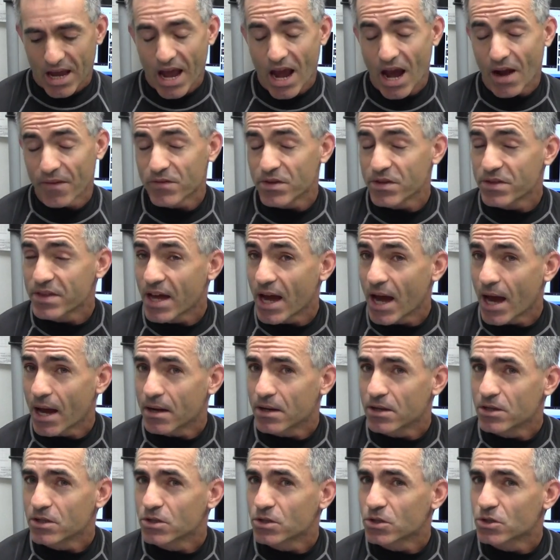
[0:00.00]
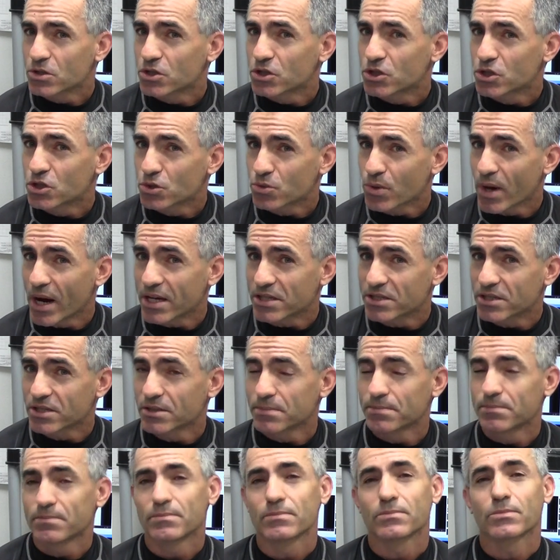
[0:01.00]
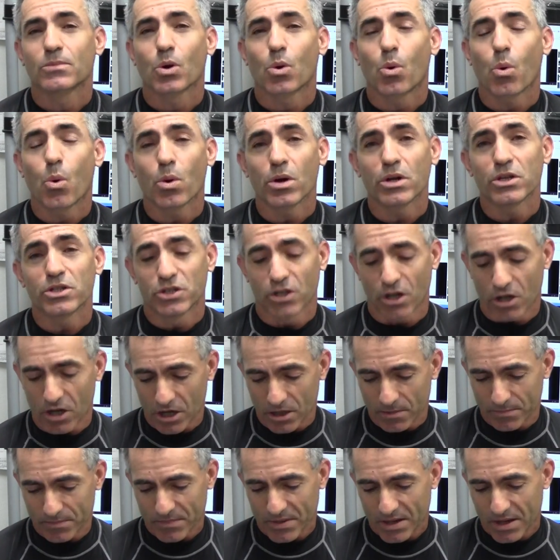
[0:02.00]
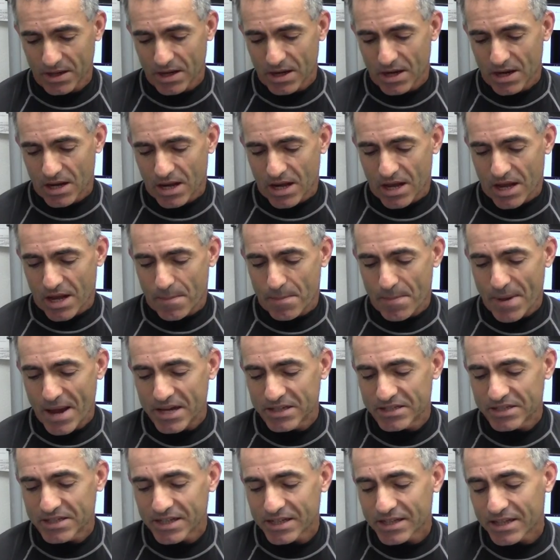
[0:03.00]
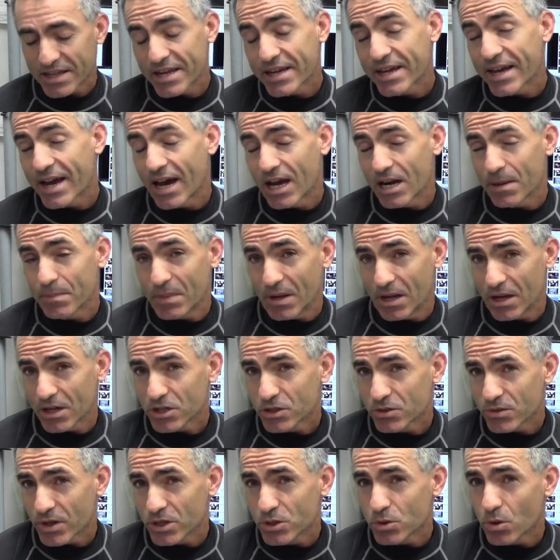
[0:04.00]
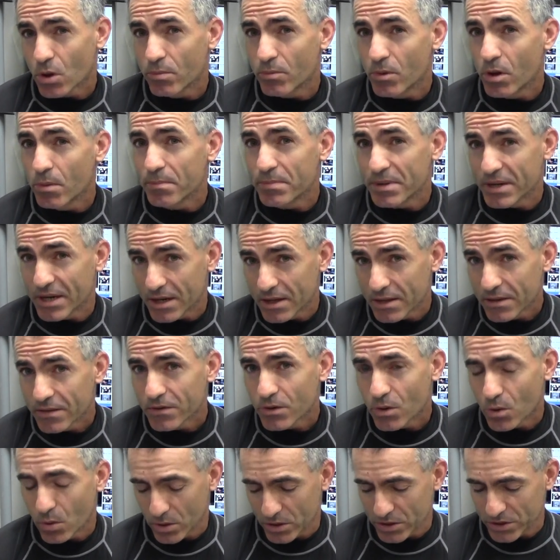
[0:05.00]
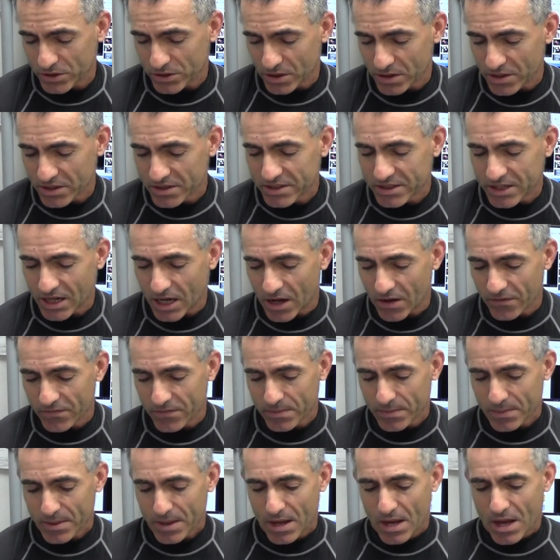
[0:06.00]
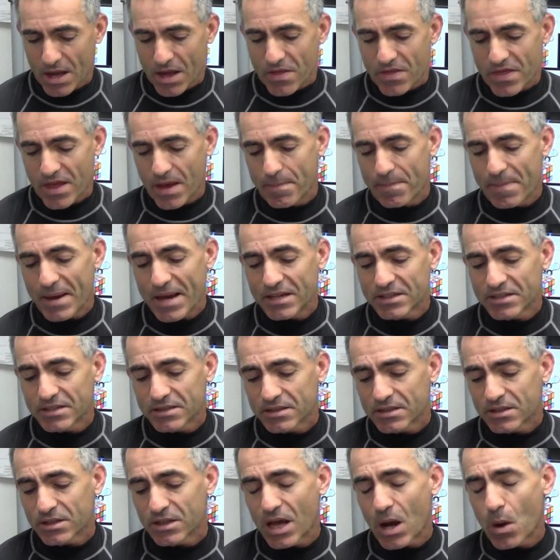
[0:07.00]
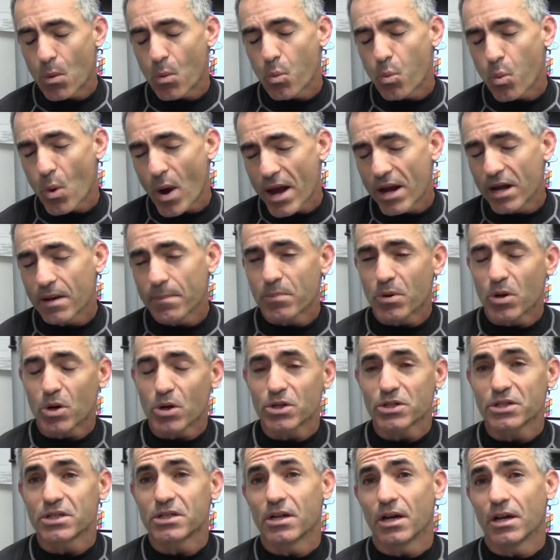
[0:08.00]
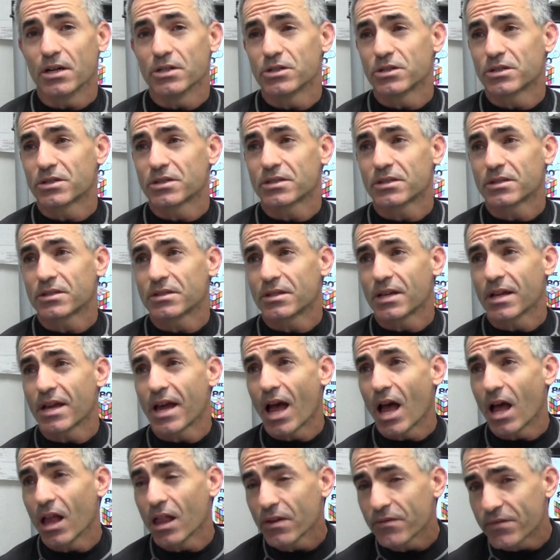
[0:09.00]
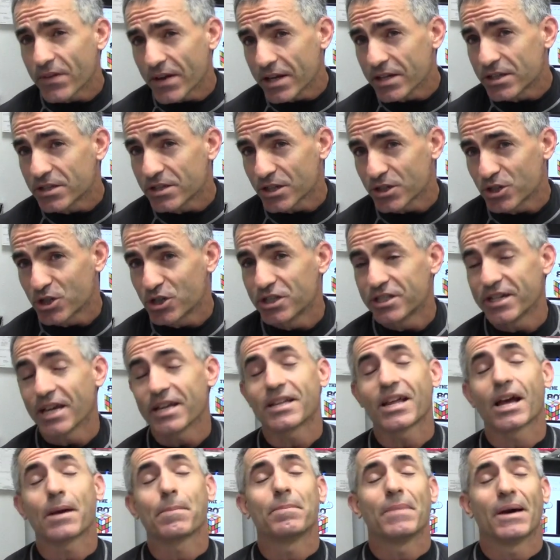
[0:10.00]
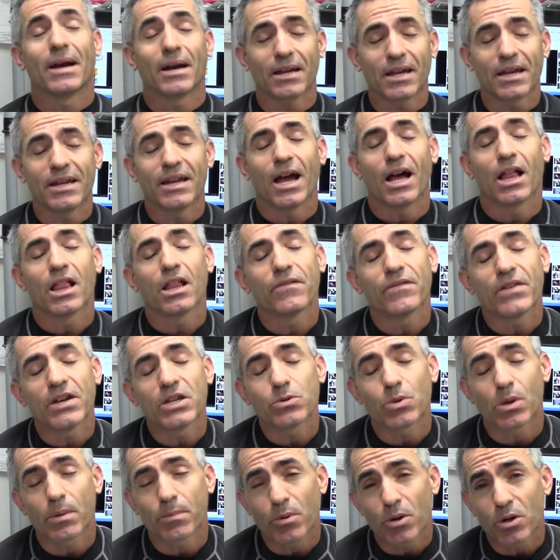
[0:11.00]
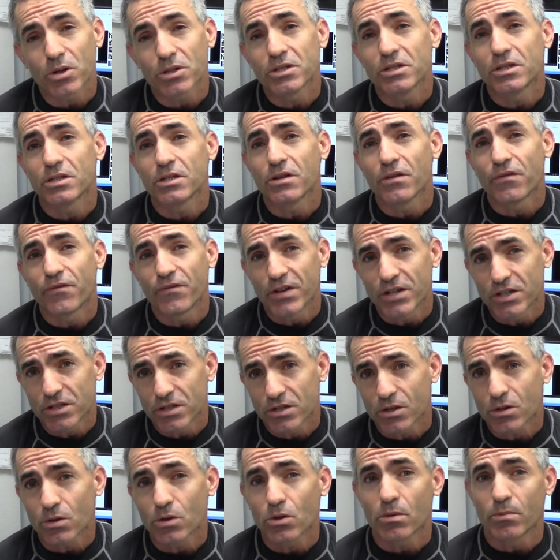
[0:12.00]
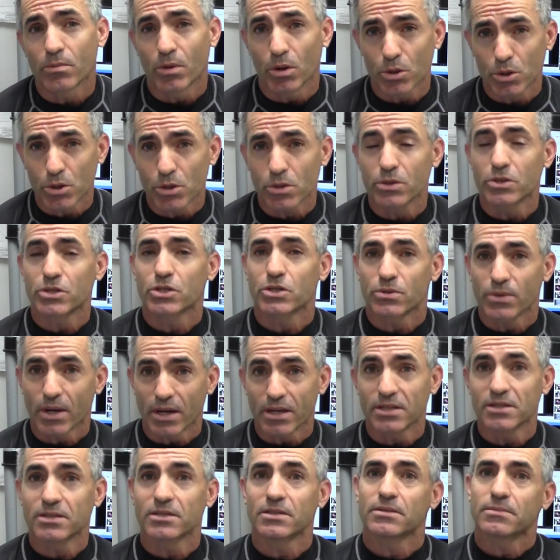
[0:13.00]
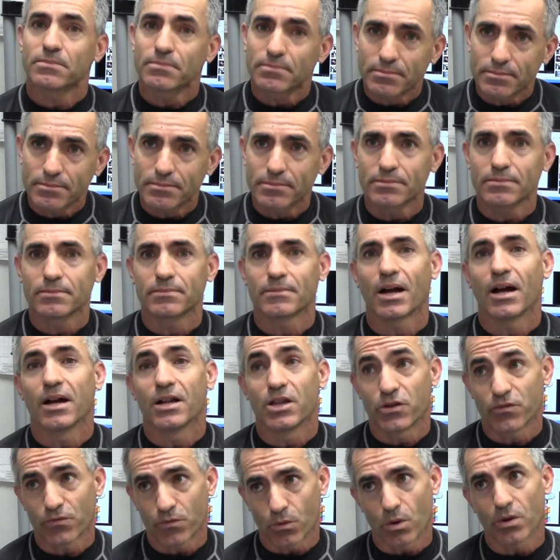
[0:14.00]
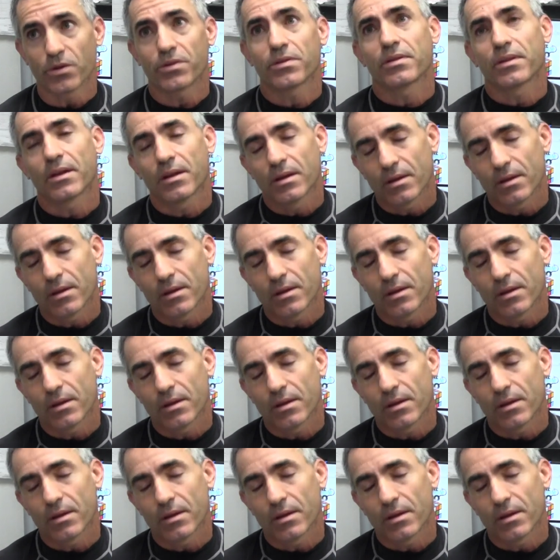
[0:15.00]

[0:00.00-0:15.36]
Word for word: After that, stress, cortisol, basically catabolic stress hormone being cortisol itself, that base that when a person elevates, I should take that back, it elevates when a is under physical or emotional stress, henceforth